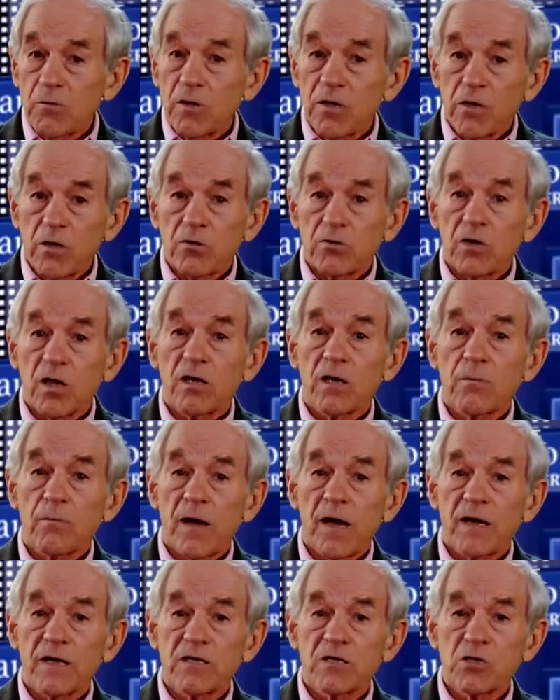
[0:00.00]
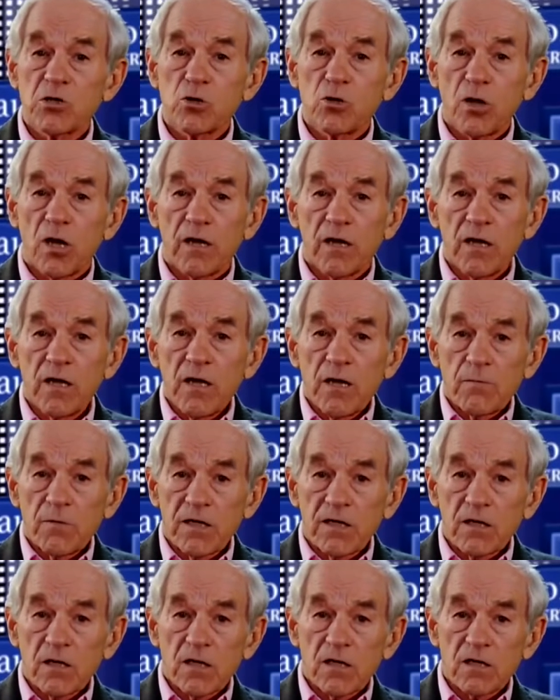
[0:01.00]
think what you're talking about is good,
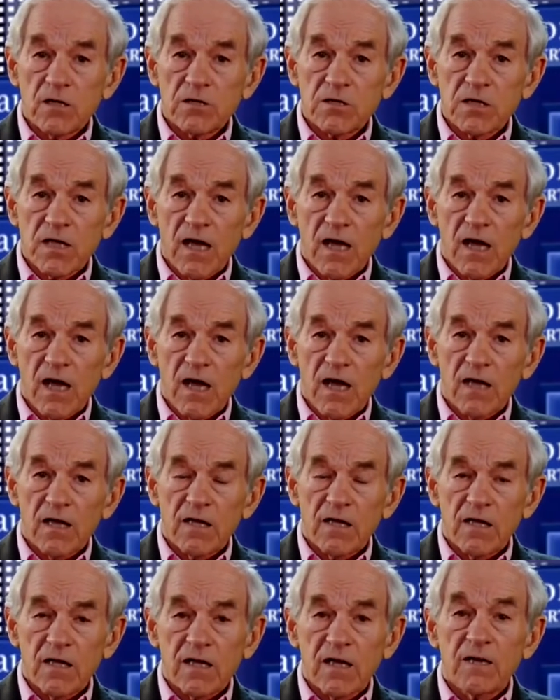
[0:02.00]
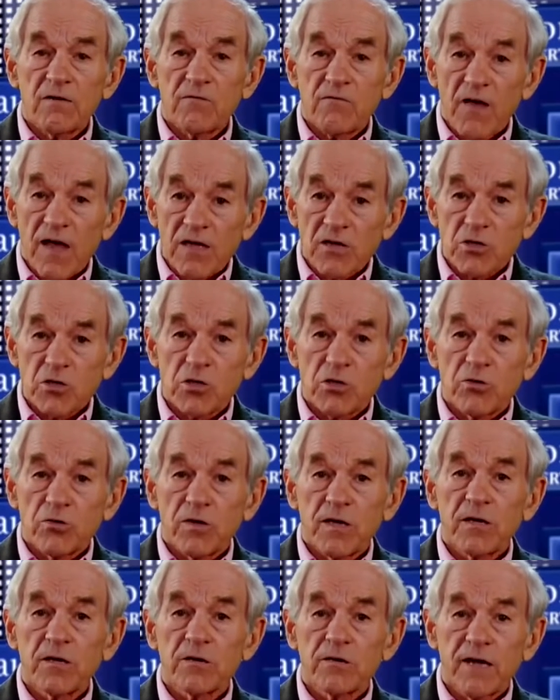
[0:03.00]
because the conventional
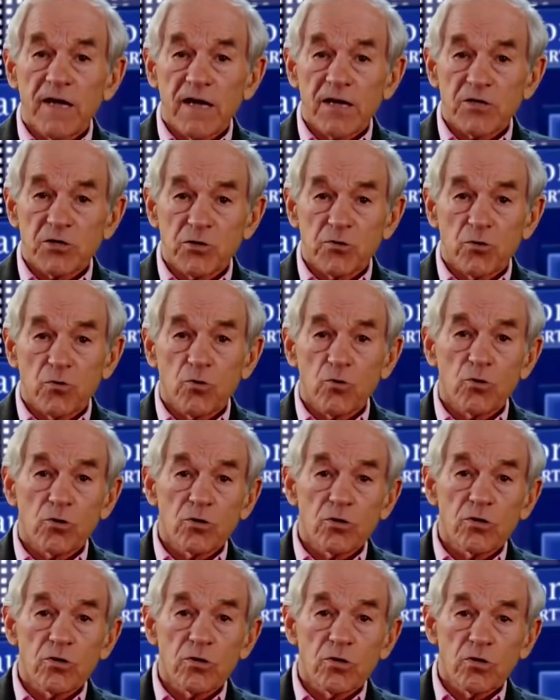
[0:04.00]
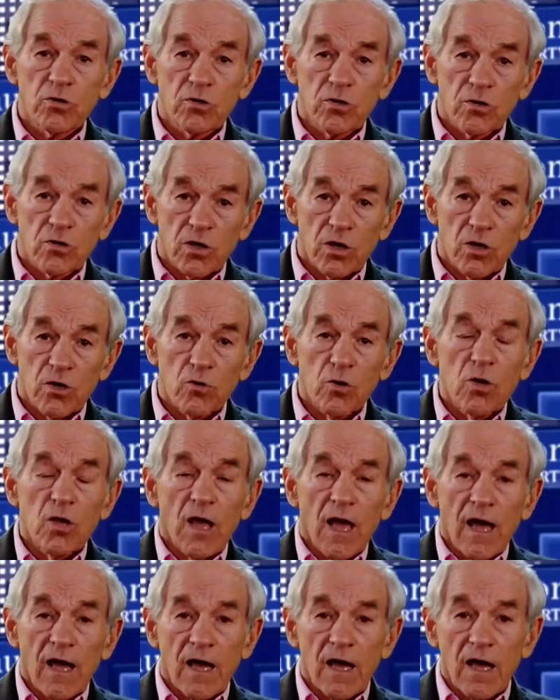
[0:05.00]
international order, you know,
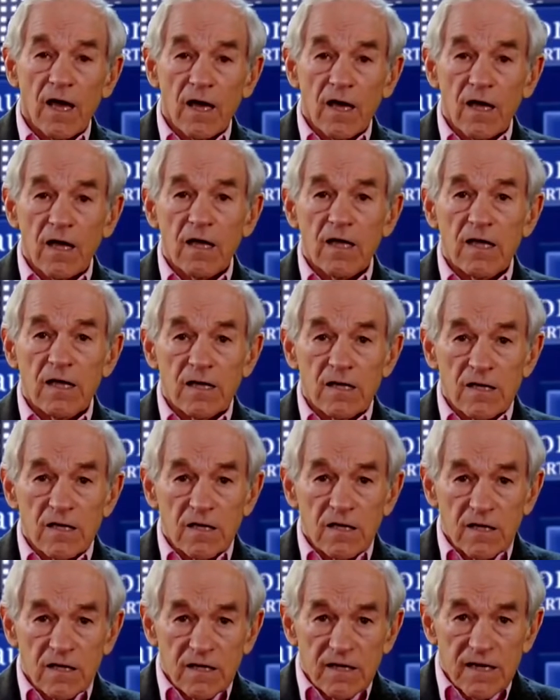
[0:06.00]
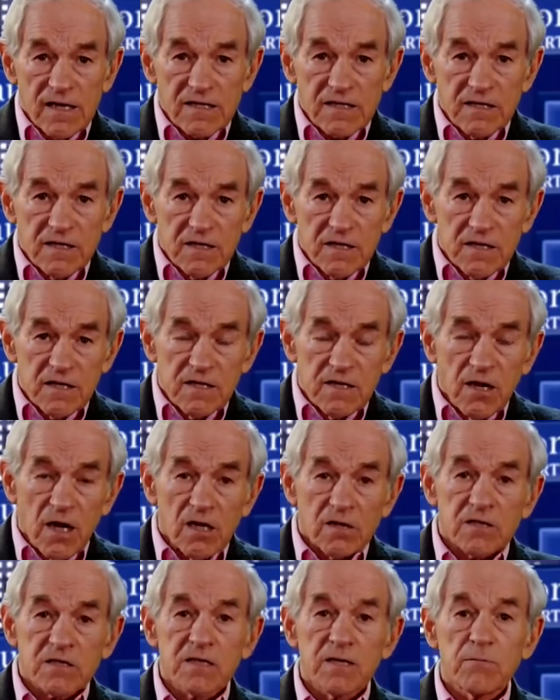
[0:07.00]
he doesn't
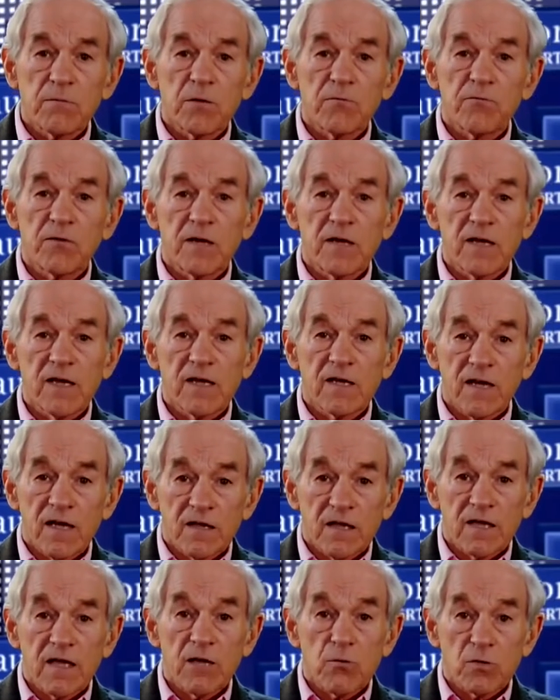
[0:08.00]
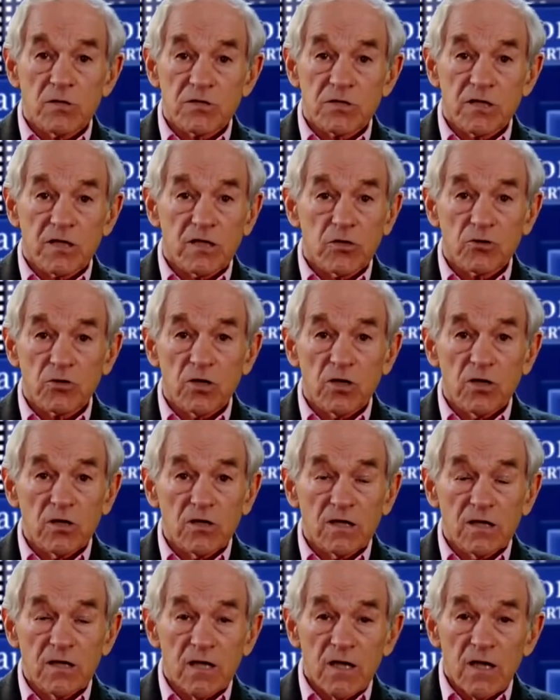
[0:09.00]
not seem to fit in. I think he wants to
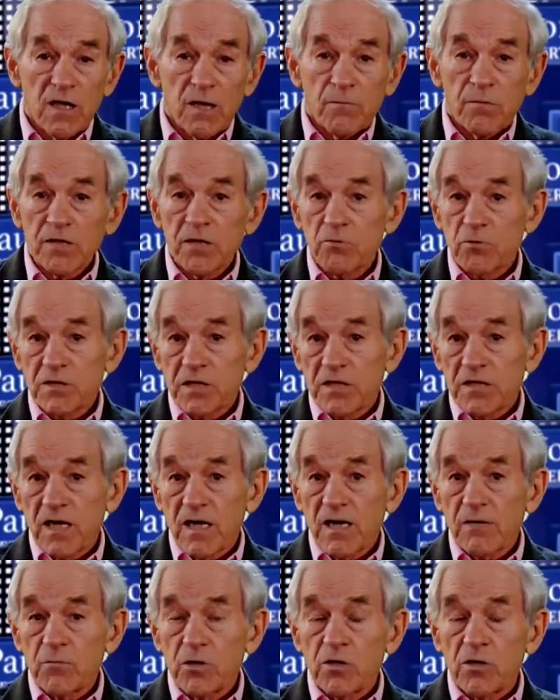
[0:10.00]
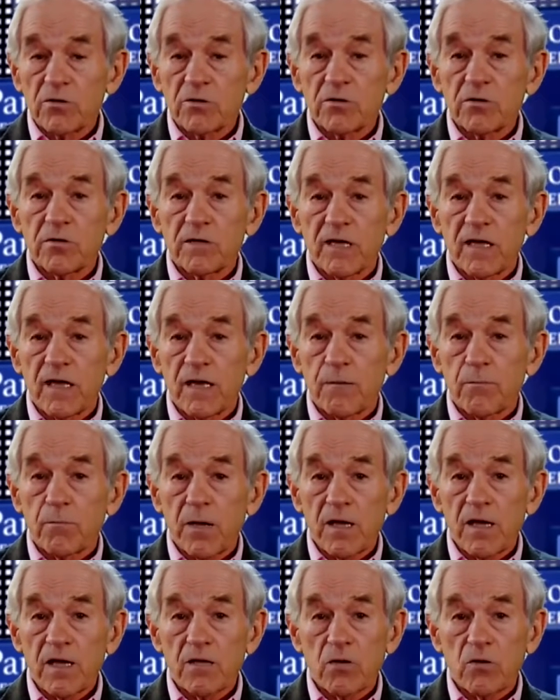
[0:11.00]
control it. But there was a time, you know, during the
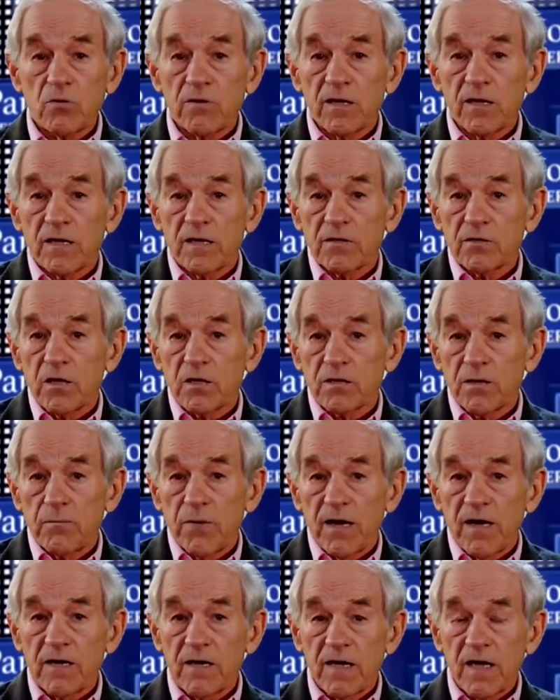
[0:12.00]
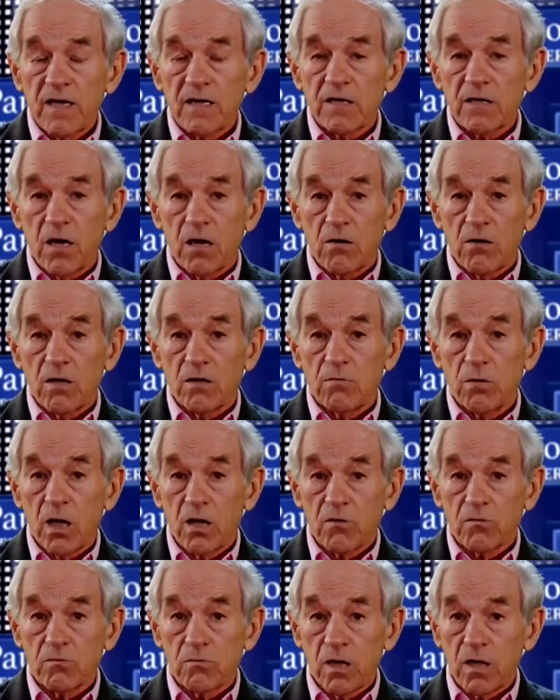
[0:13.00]
campaign, you and I talked about NATO,
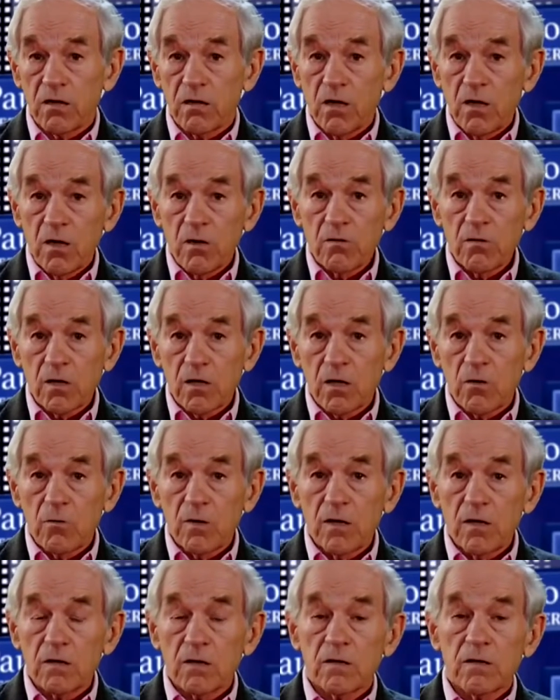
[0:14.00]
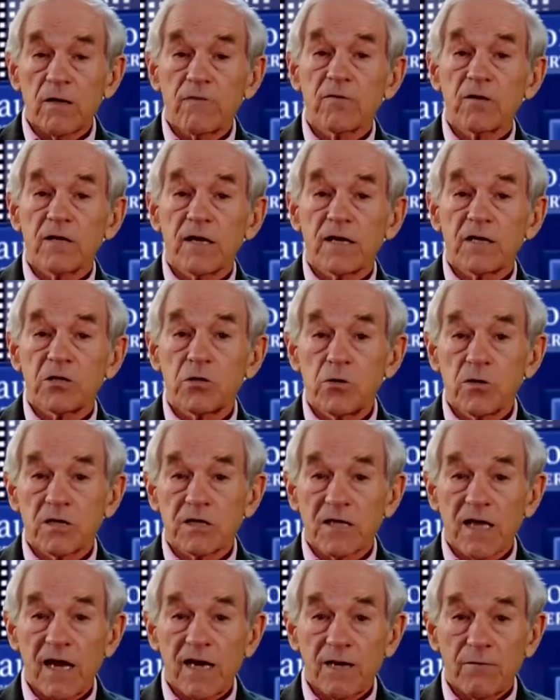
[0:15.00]
and we, you know, we don't ever get too
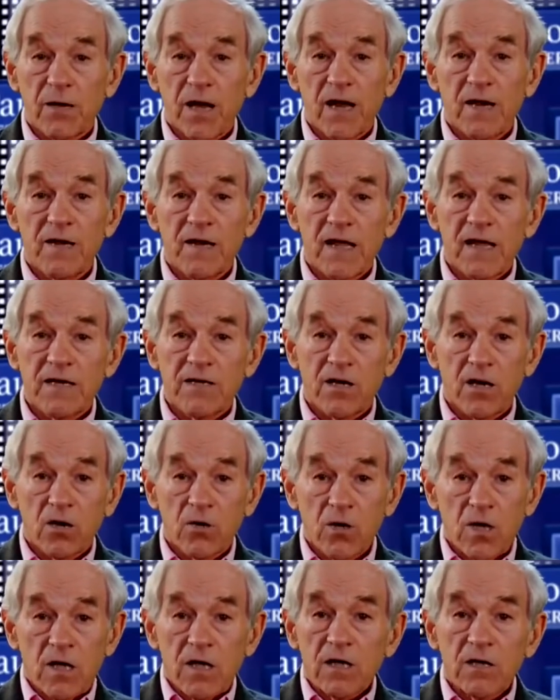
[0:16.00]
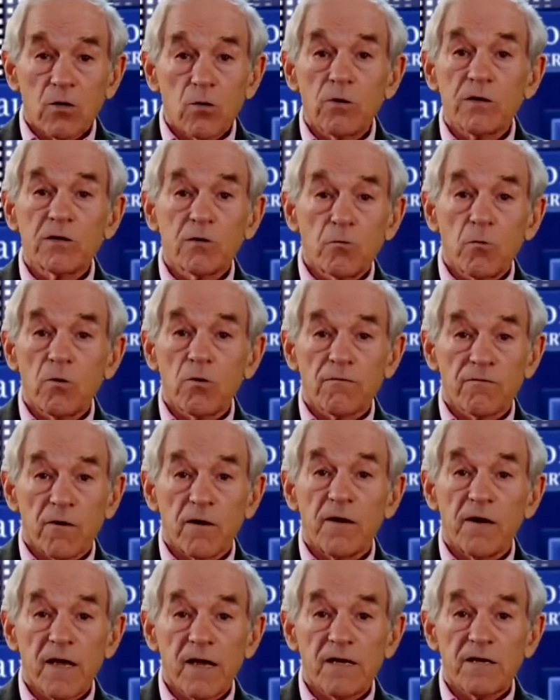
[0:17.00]
excited about NATO and going to war for
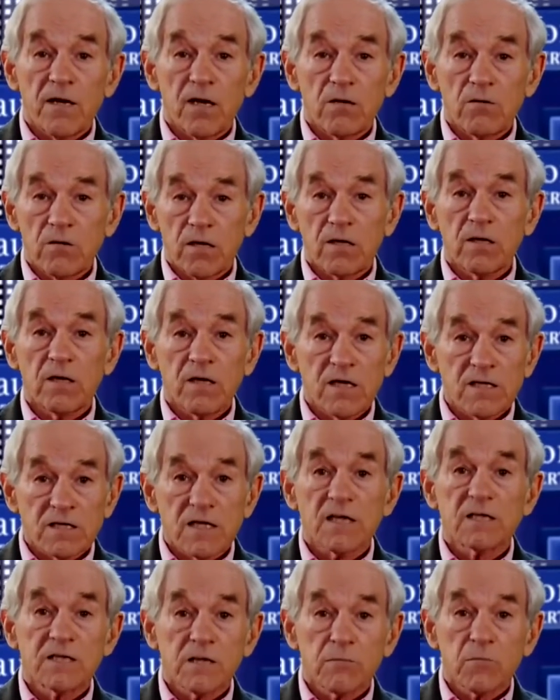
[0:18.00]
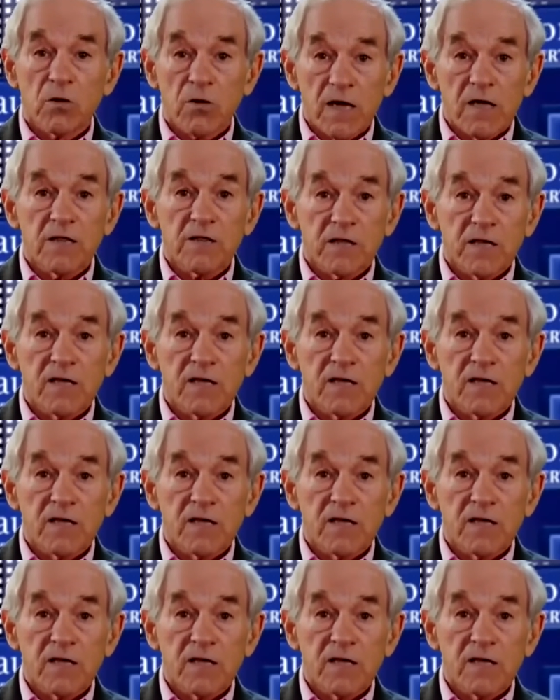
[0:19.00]
NATO, and he said some great